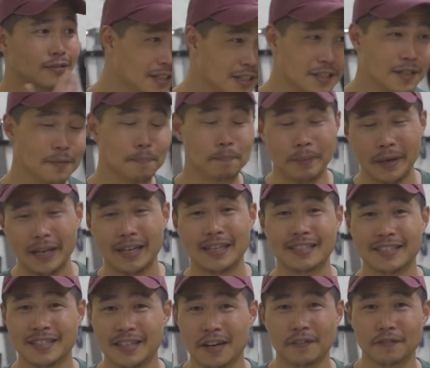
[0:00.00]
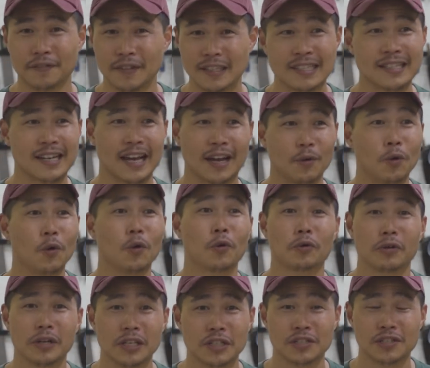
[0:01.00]
because the bit itself is like
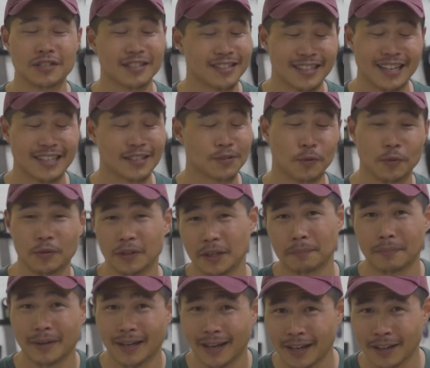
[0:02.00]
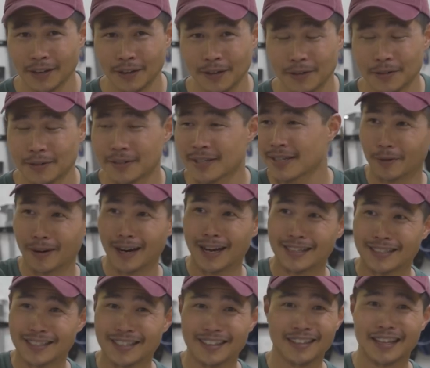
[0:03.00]
1/4 inches. That's the only bit I use,
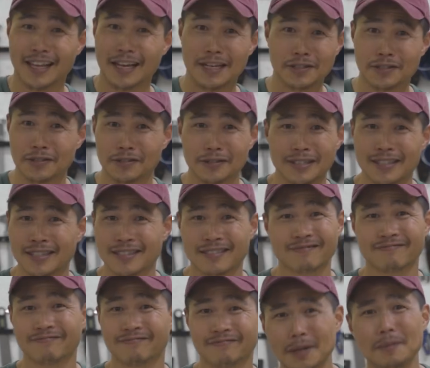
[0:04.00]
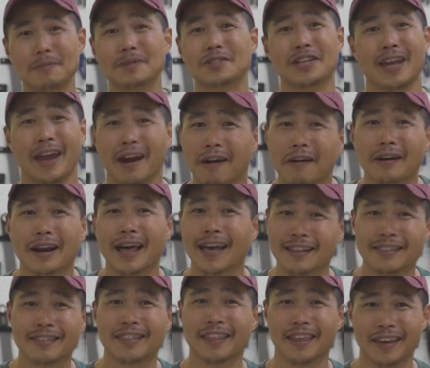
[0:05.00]
whereas the laser is pretty much
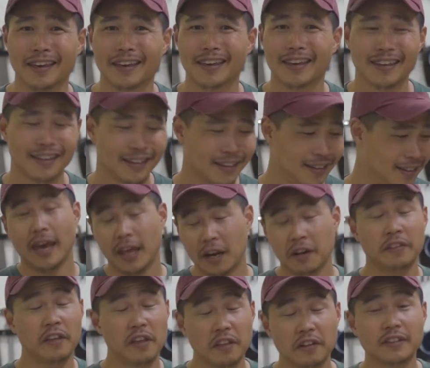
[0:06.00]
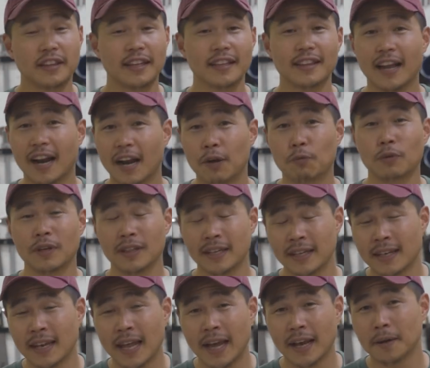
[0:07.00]
hairline thick. And another thing that I really
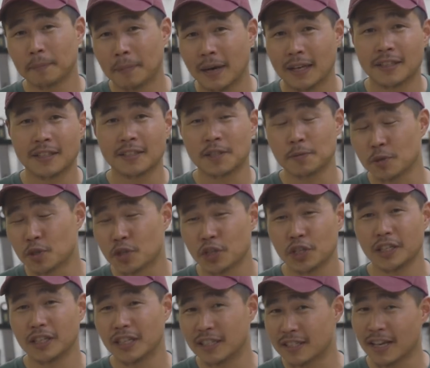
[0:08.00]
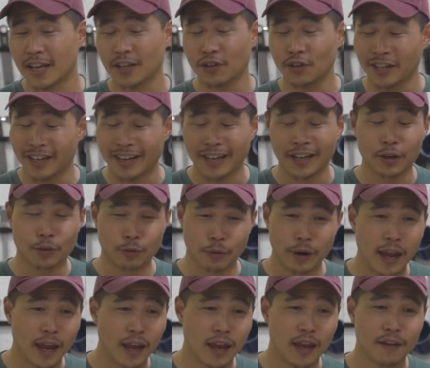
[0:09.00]
like about this machine is that you could
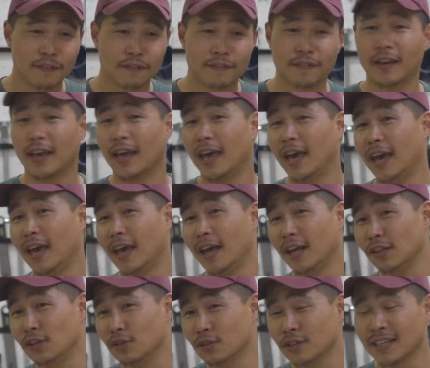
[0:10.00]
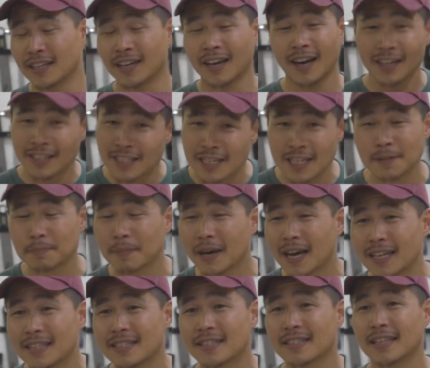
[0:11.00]
engrave and you could
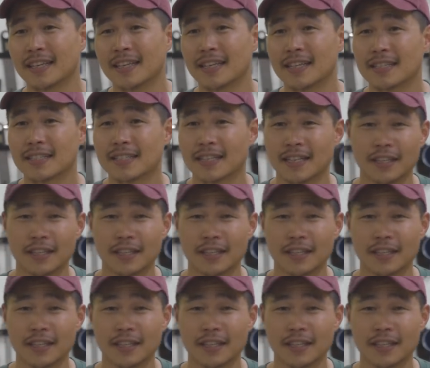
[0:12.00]
customize things,